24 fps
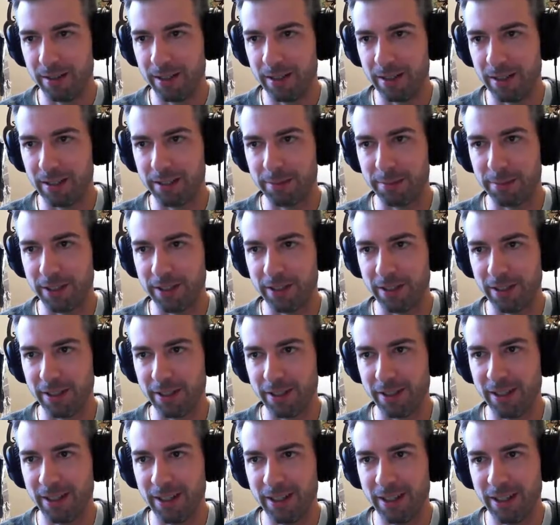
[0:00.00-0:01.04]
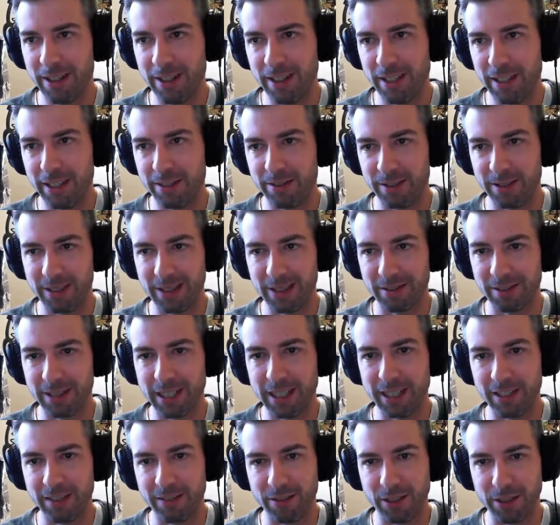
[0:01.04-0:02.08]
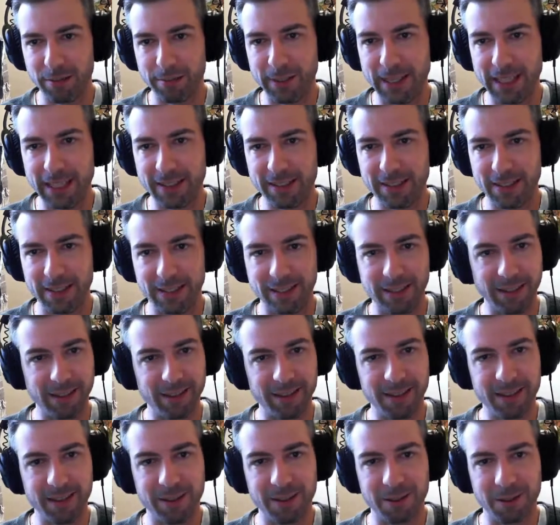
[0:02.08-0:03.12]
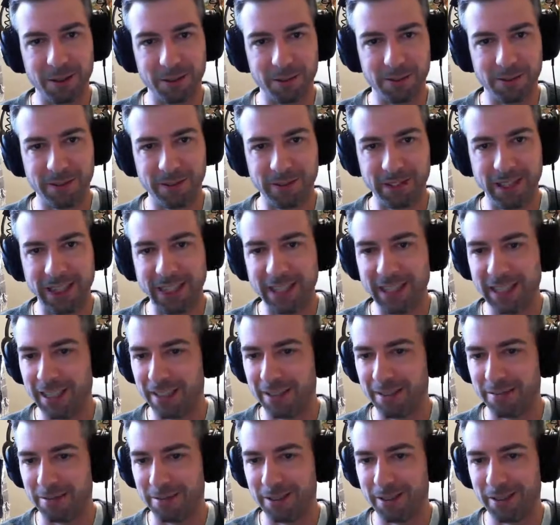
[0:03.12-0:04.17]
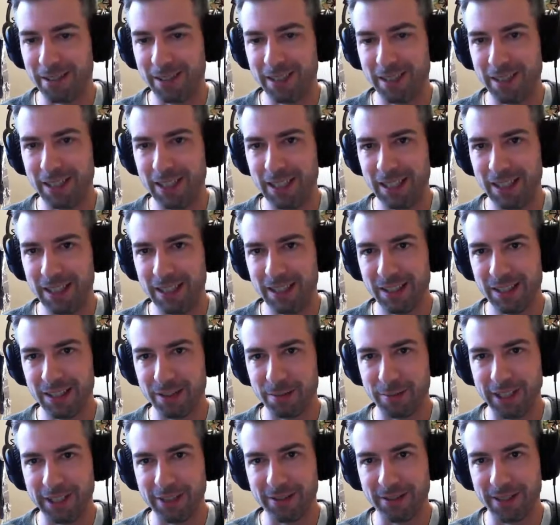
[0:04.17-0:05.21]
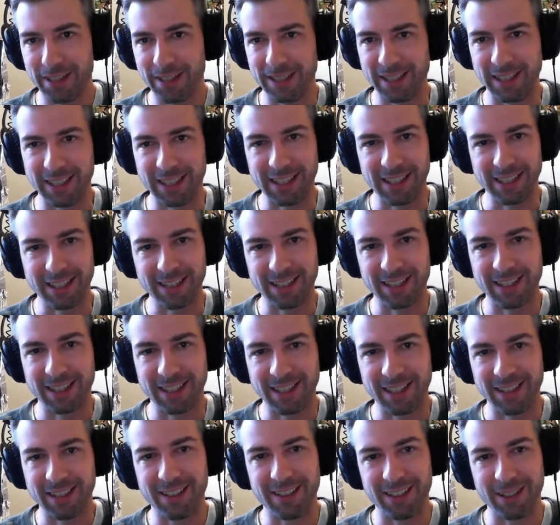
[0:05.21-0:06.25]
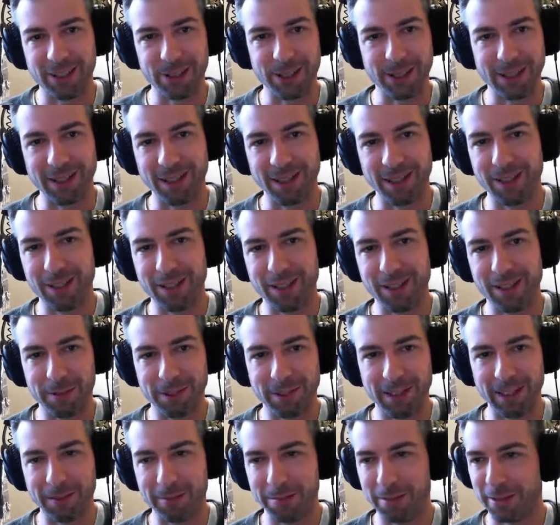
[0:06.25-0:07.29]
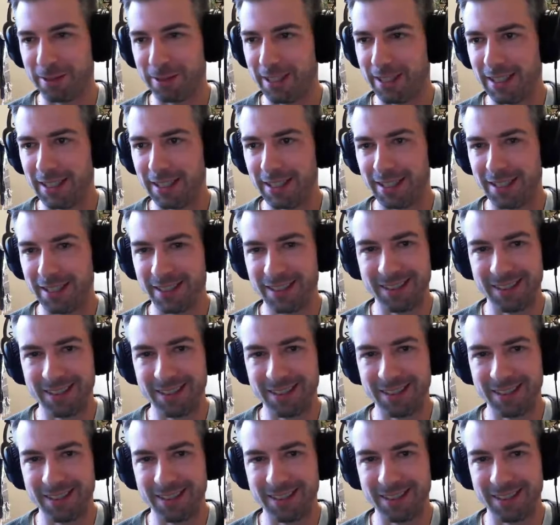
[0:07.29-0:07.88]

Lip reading: it's been an interesting ride over the past 10 years. So hopefully I have some interesting insight to share about that process.